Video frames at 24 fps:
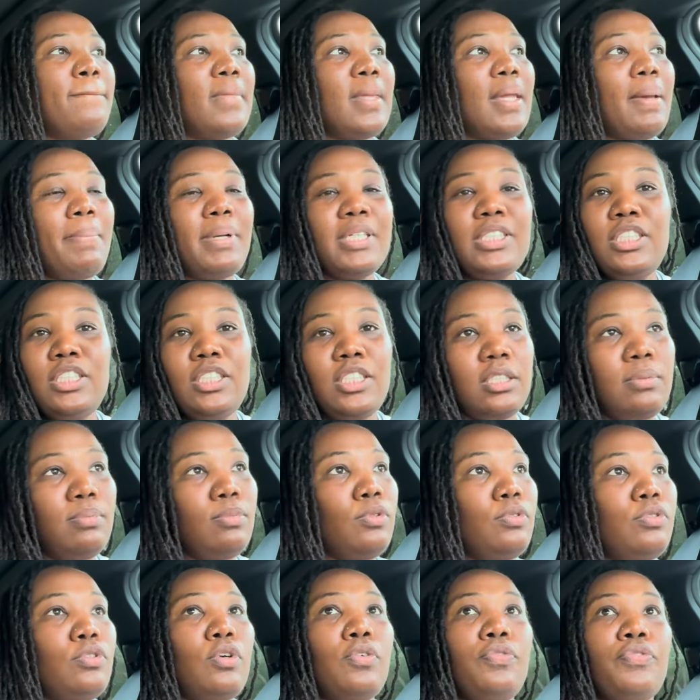but she just
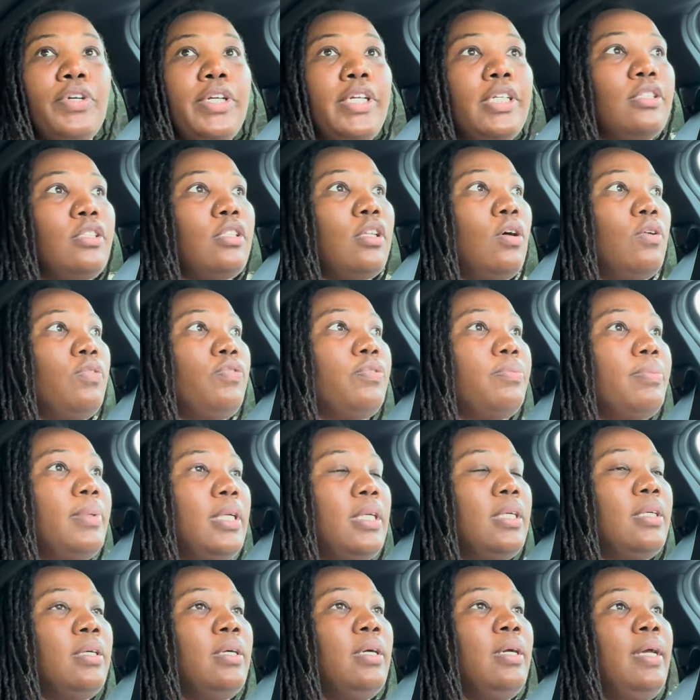moved so freaking slow for
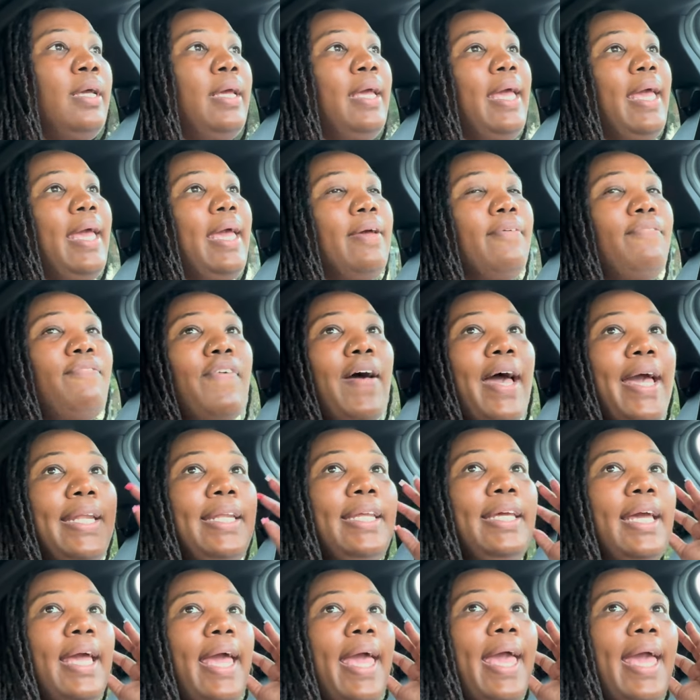me. And
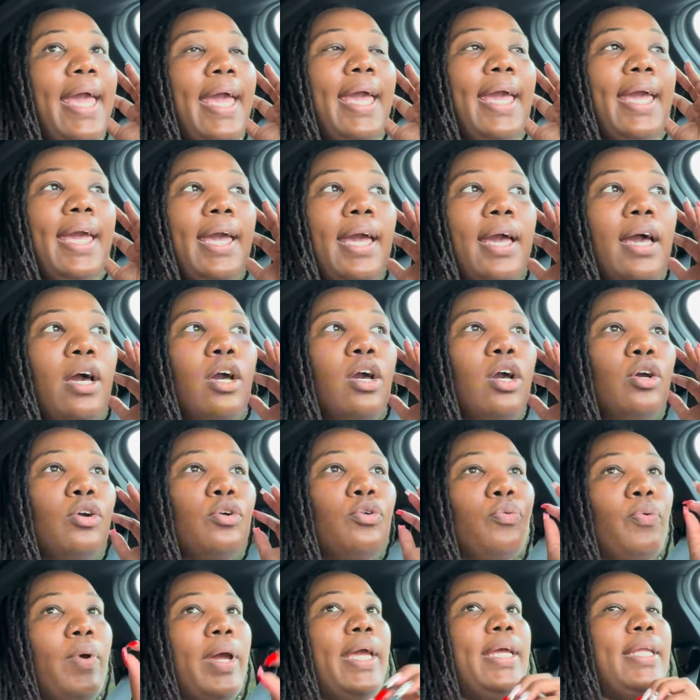finding a
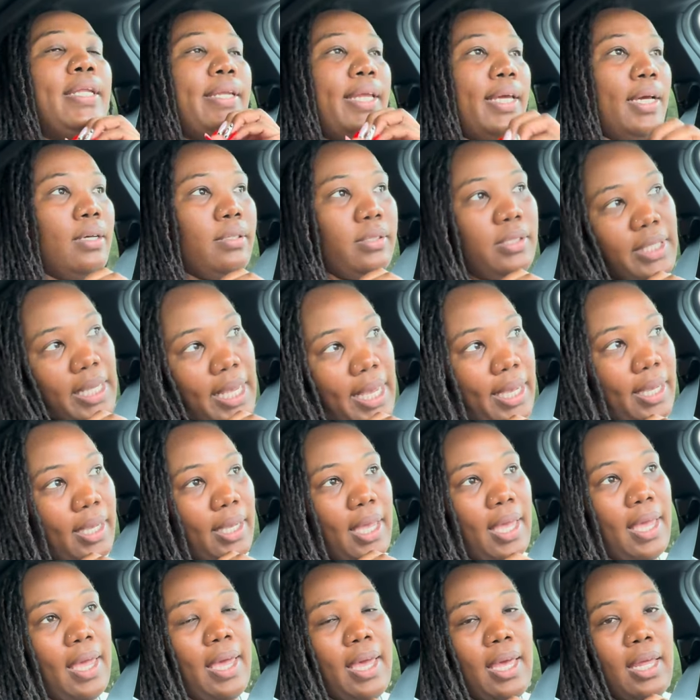great nail tech
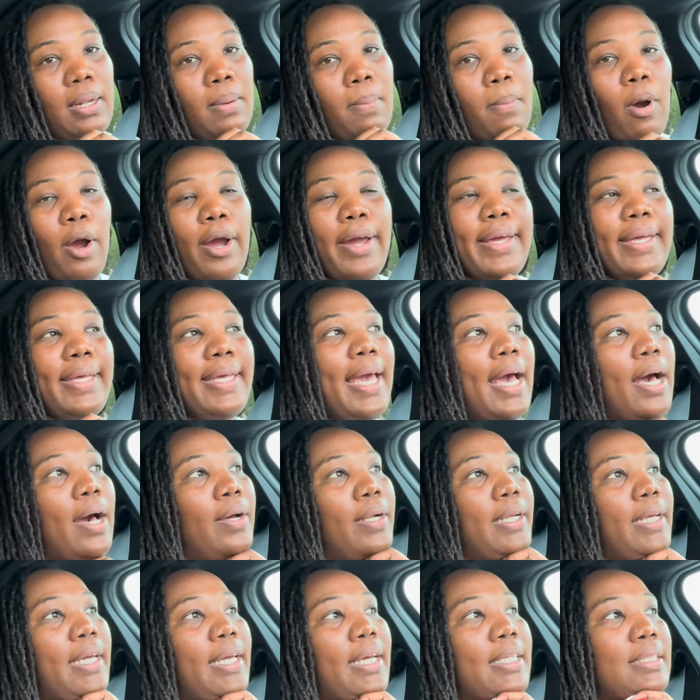in Martin
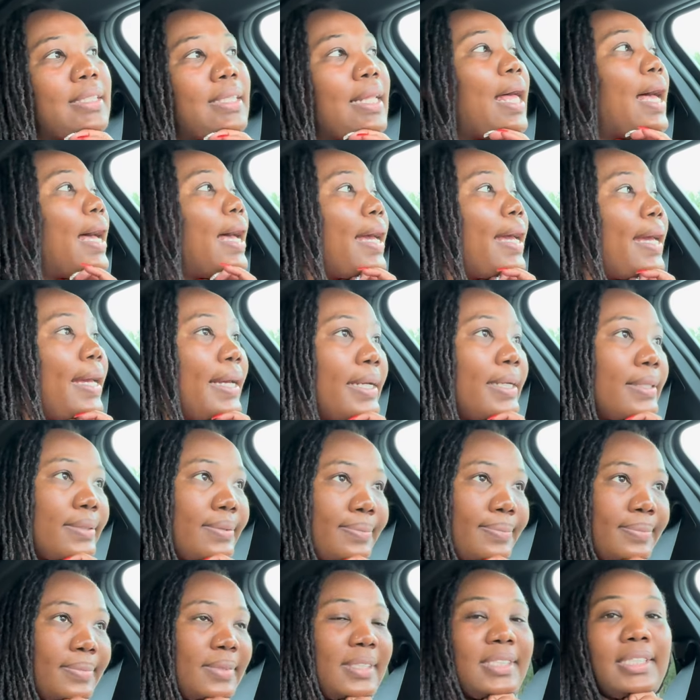County is like
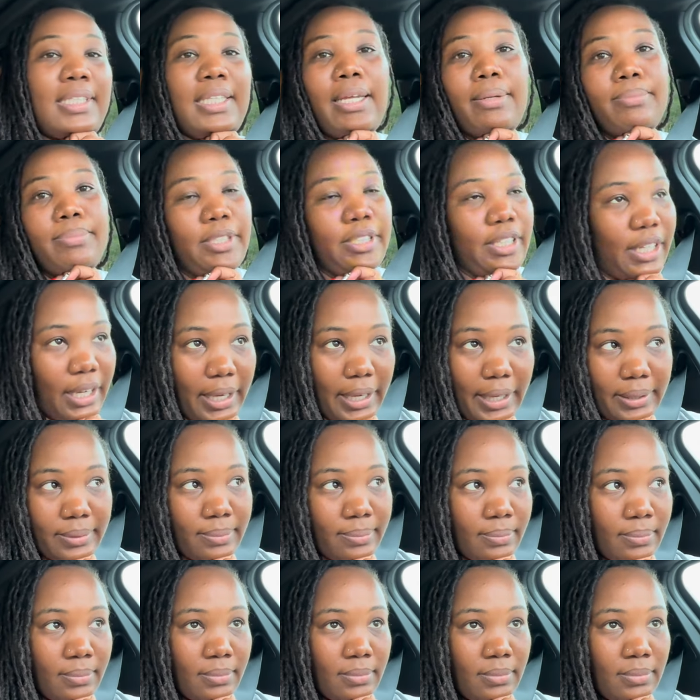slim to none
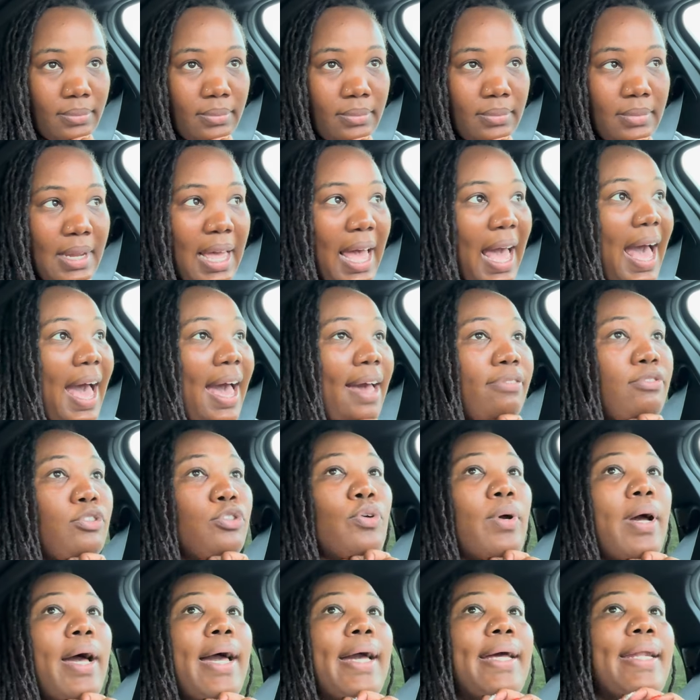I've
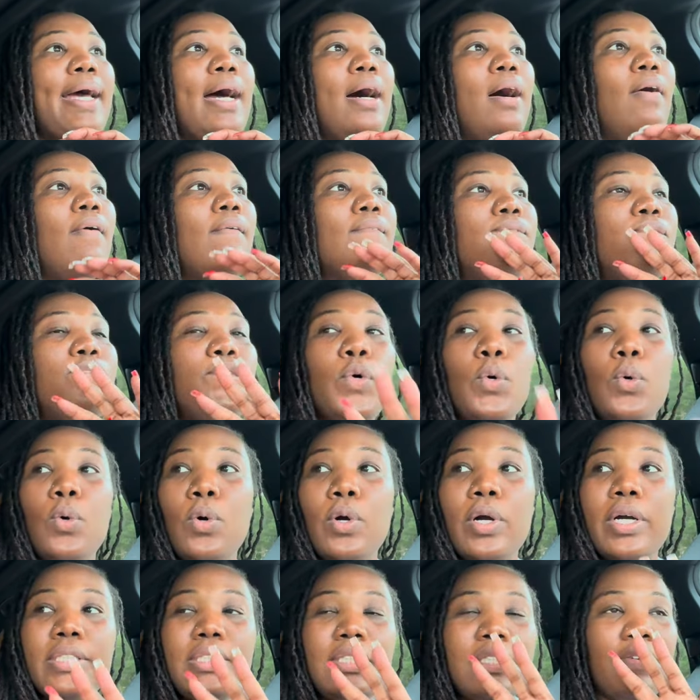tried out
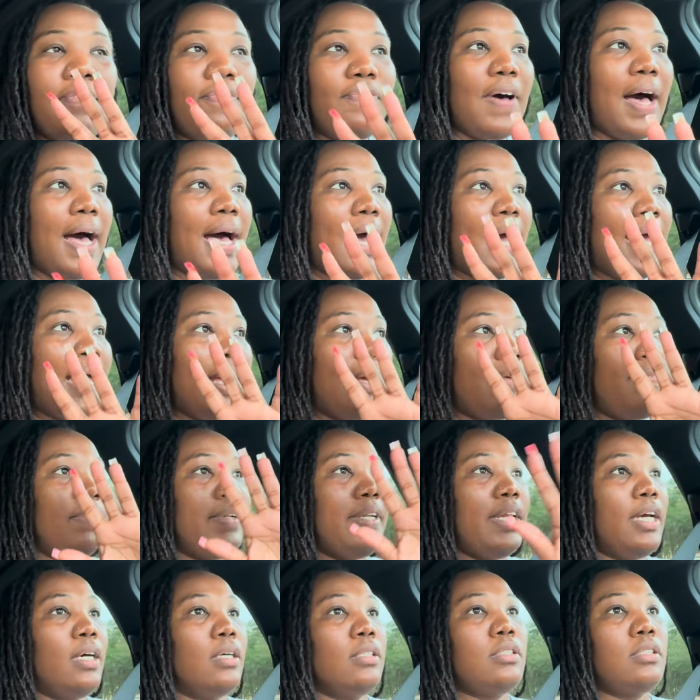four to five
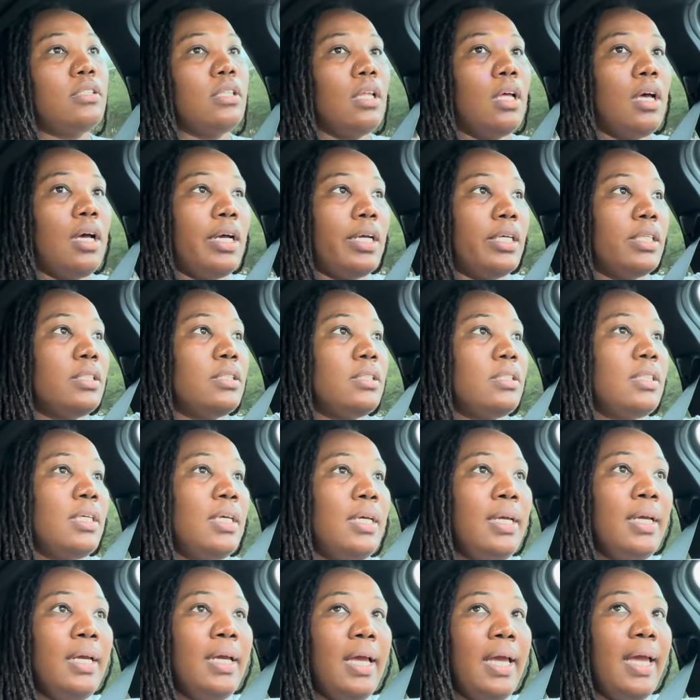nail salons,
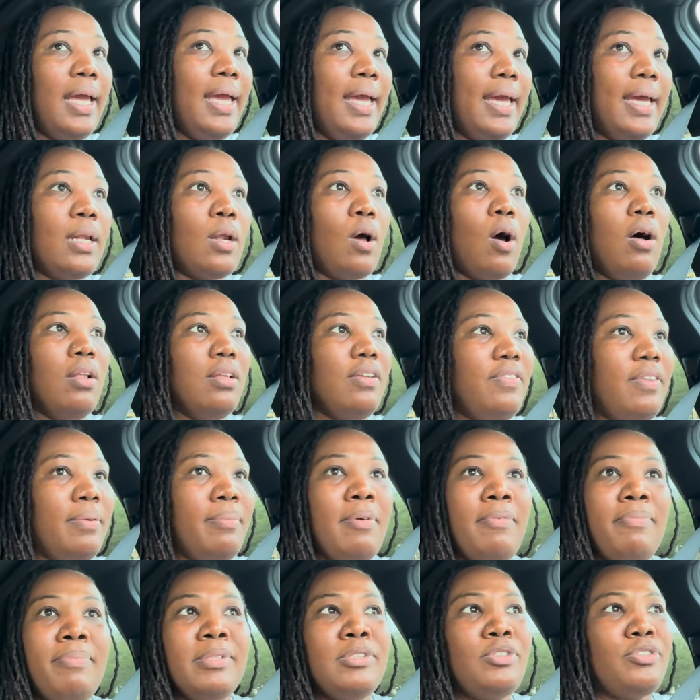and all of them
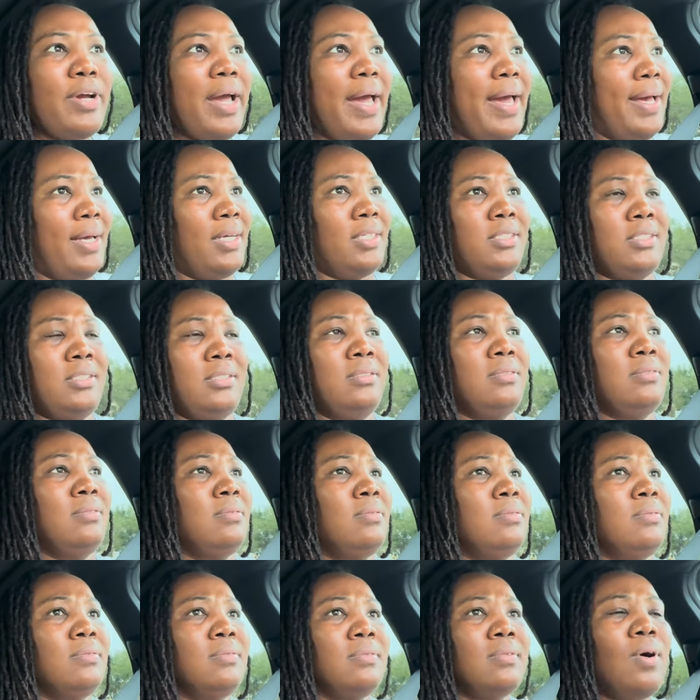have been trash.
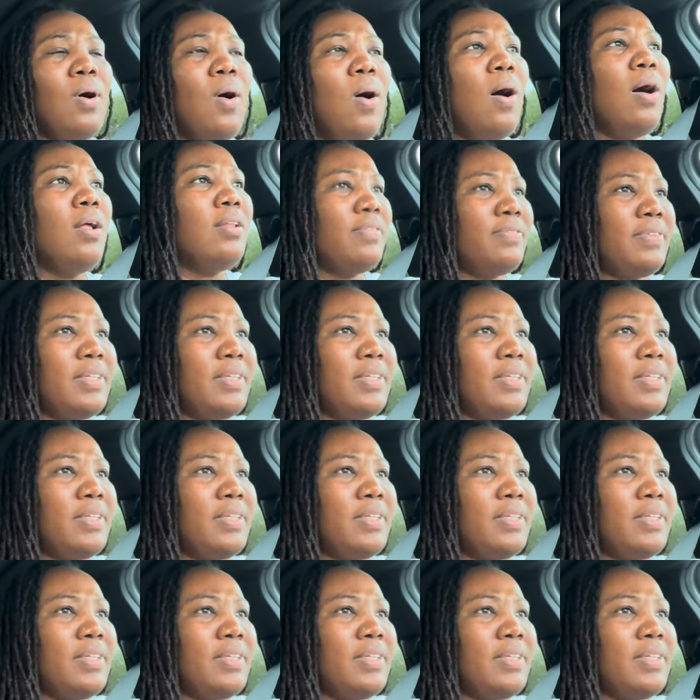All of